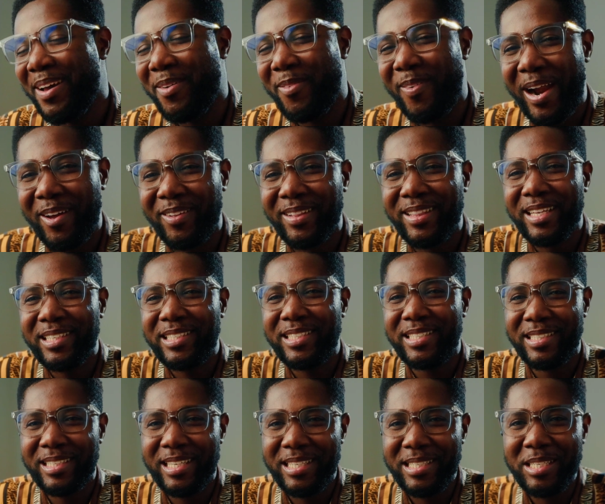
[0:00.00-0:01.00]
Right,
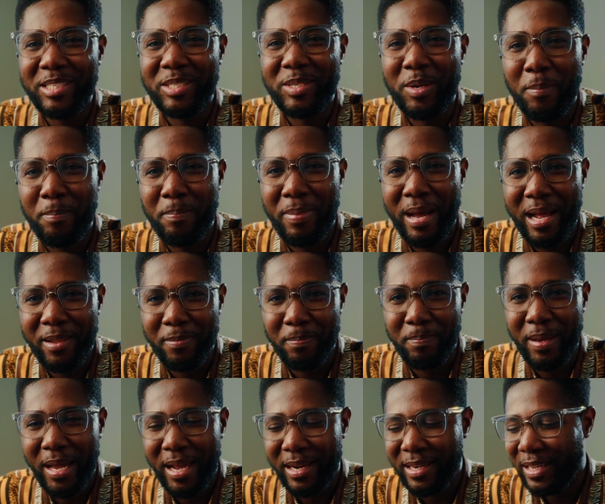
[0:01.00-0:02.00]
this is not
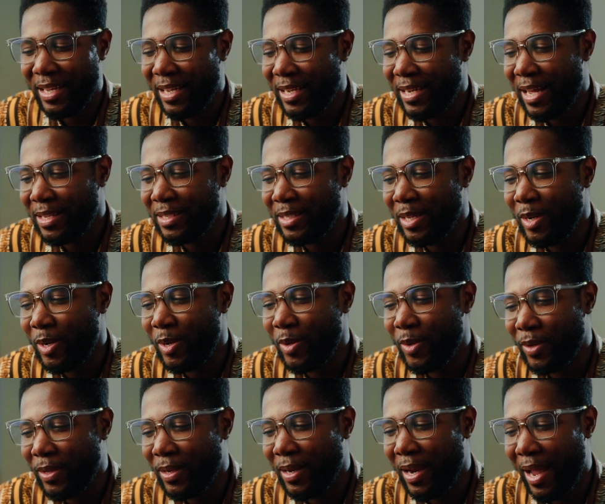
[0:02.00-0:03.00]
bad, but it doesn't
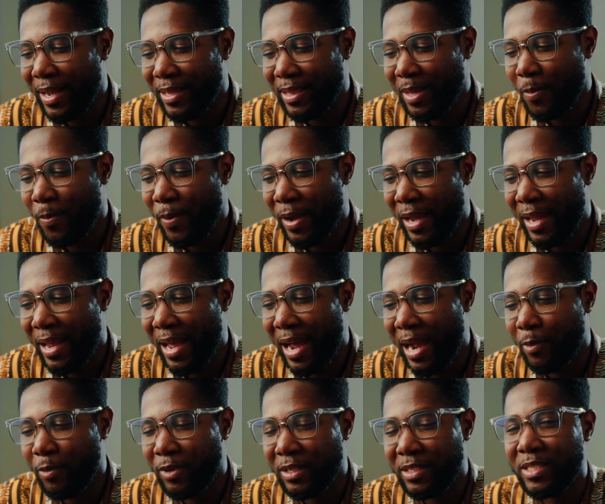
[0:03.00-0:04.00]
look like the way
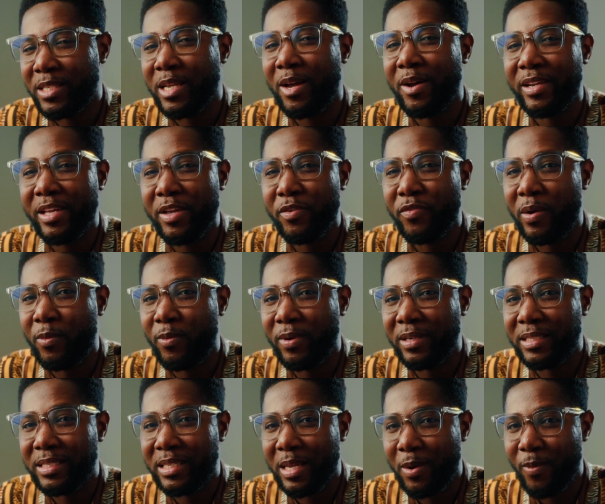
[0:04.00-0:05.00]
I would sound if I
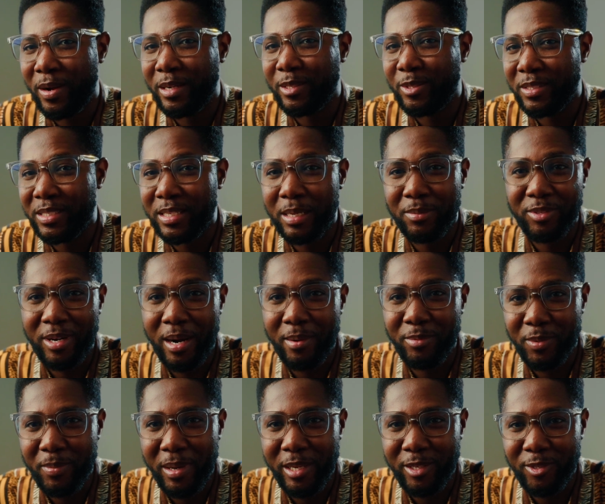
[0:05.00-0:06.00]
want someone to
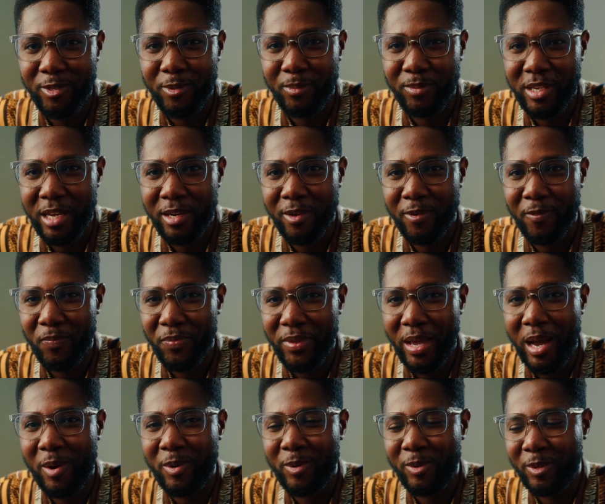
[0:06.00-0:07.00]
subscribe to my YouTube channel.
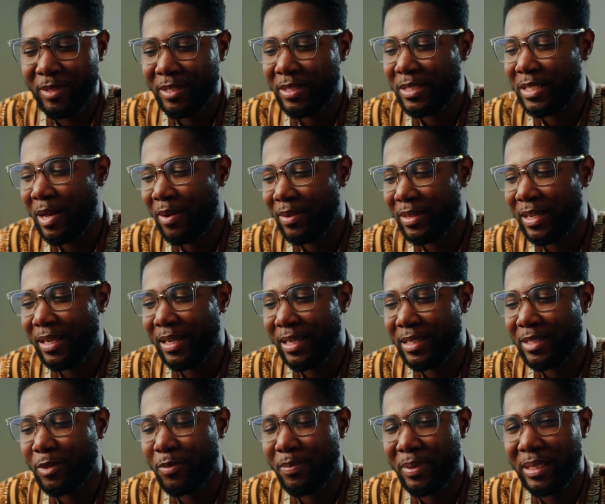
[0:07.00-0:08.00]
I would sound a
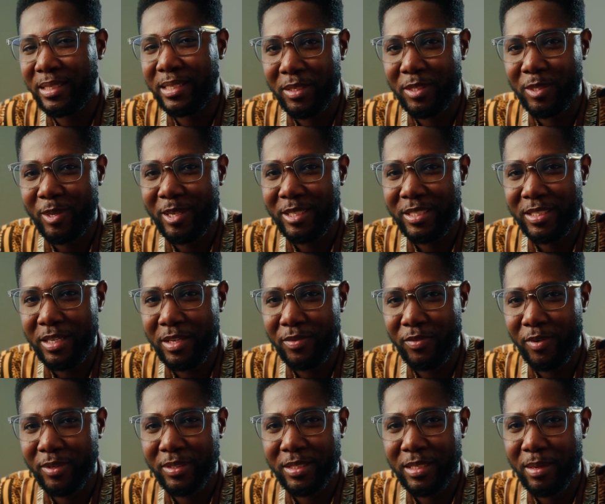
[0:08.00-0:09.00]
little bit
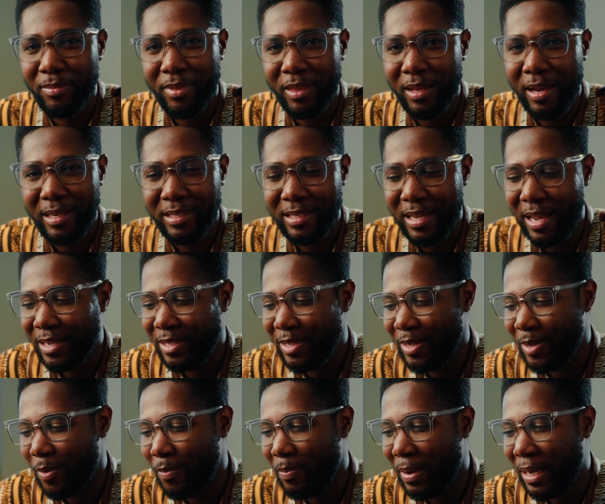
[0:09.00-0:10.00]
persuasive or something like that,
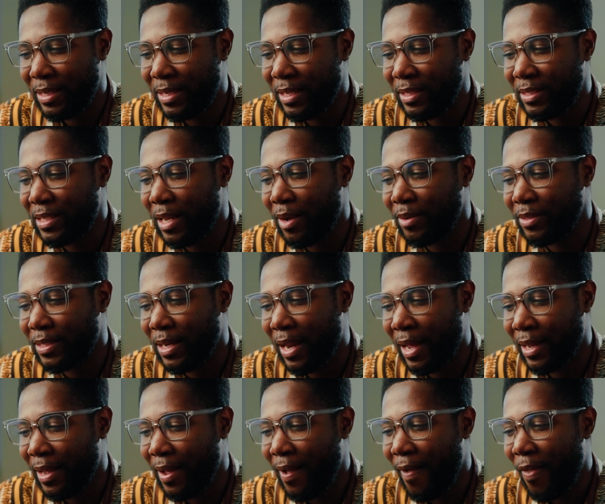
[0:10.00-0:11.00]
you know, but this sounds
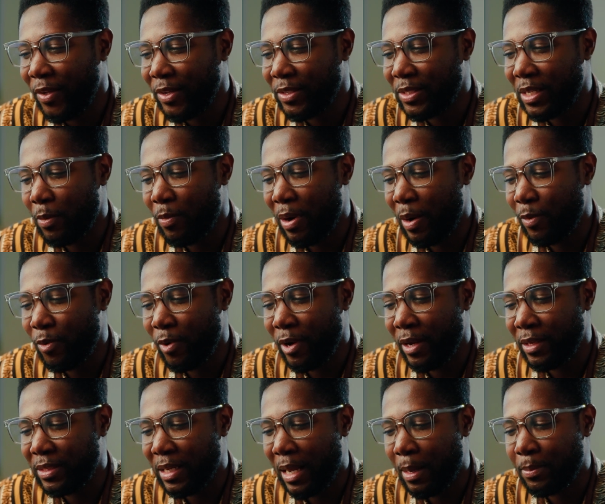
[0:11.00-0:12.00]
like someone who
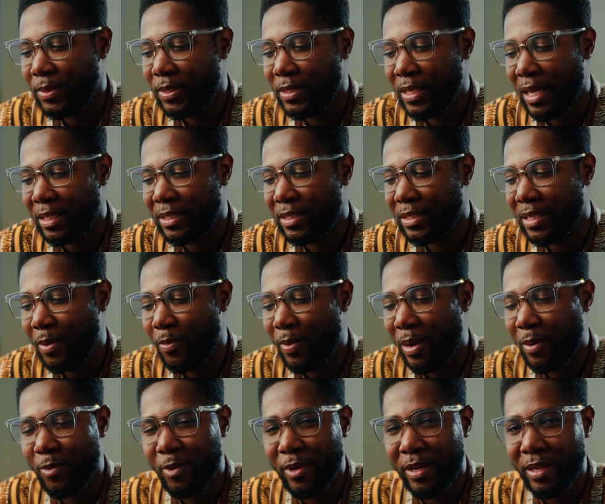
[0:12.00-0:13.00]
is upset,
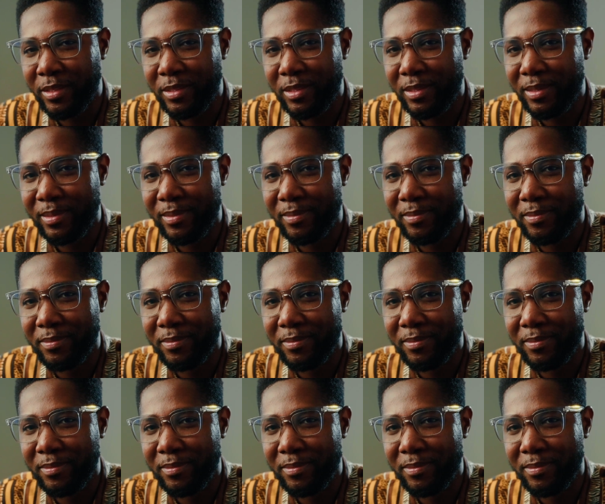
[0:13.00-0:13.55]
someone who is